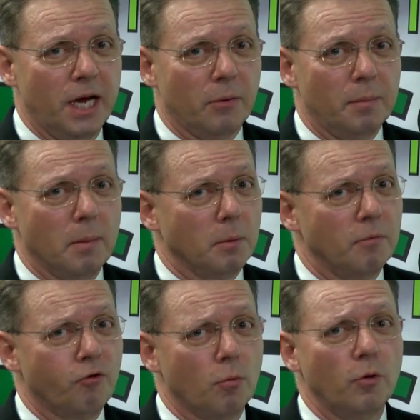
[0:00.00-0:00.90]
Remember,
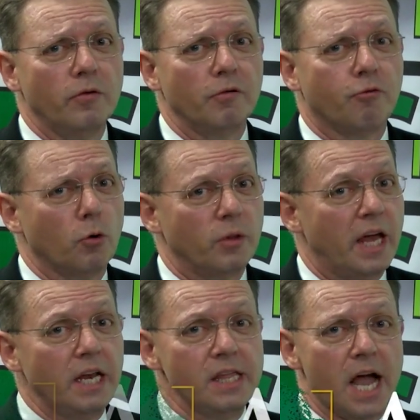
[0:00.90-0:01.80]
before moving forward with
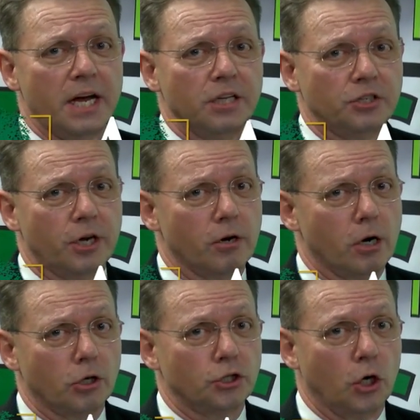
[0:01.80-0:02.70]
any of the ideas you hear on
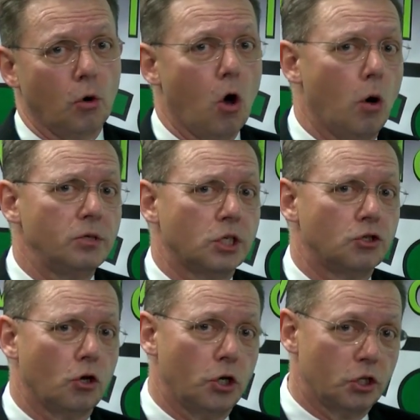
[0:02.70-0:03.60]
our show, always
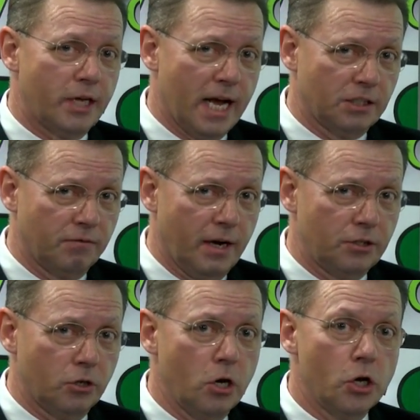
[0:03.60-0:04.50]
consult your tax
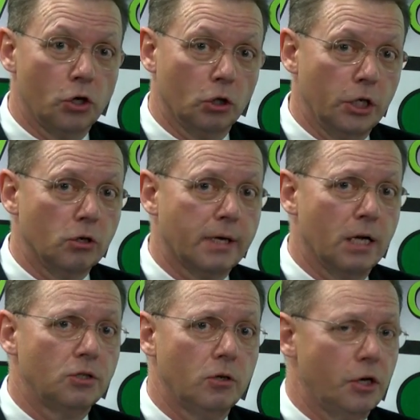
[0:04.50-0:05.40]
advisor, your legal
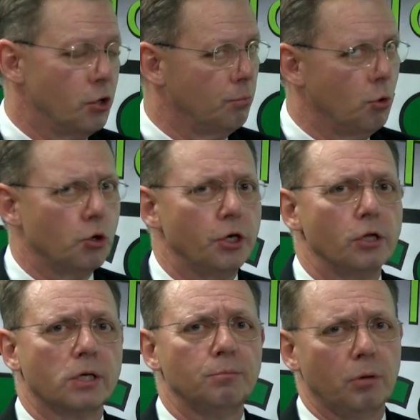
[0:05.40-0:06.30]
counsel, and your broker dealer
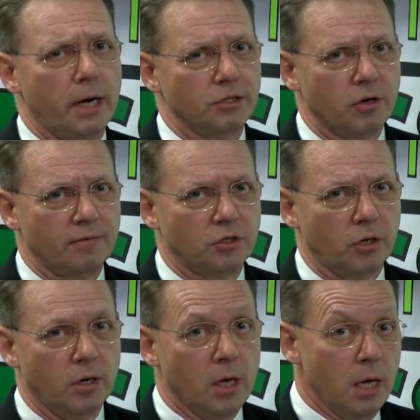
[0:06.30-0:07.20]
compliance officer.
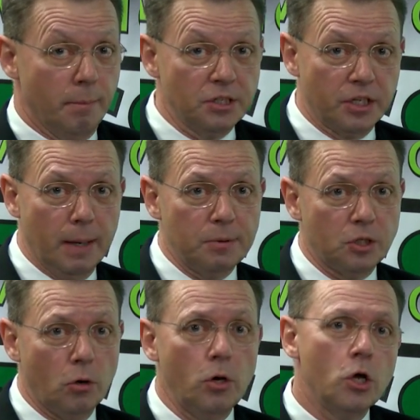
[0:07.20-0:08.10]
Missed an
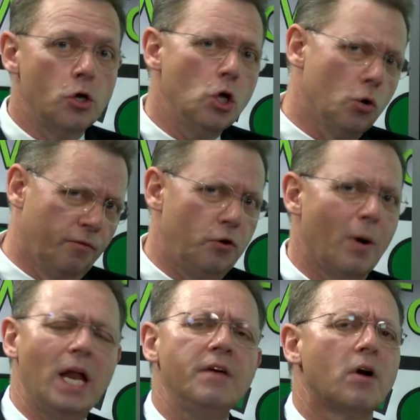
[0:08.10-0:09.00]
episode? You can go and view
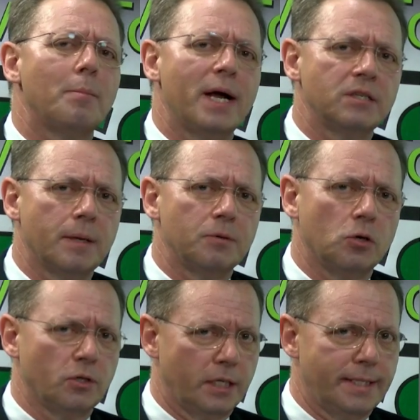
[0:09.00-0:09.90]
any of our past
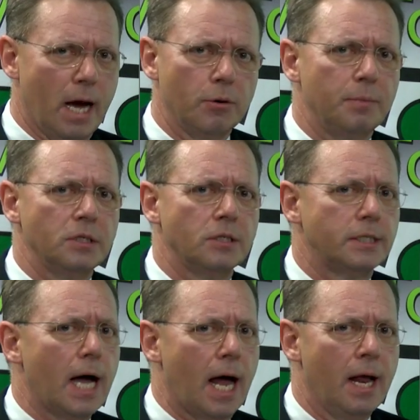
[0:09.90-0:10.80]
episodes at
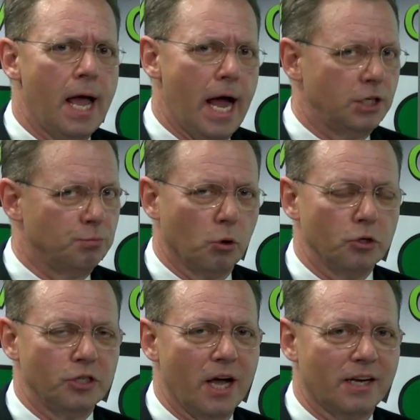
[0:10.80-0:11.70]

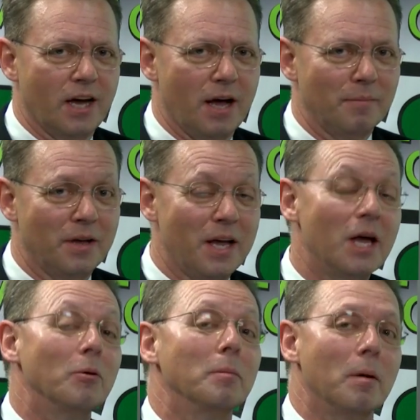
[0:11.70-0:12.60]
downtobusiness.ashbrokerage.com.
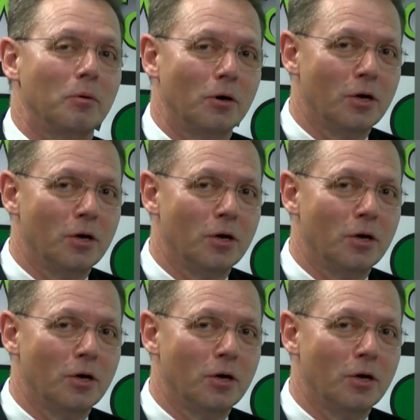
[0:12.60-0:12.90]
And remember,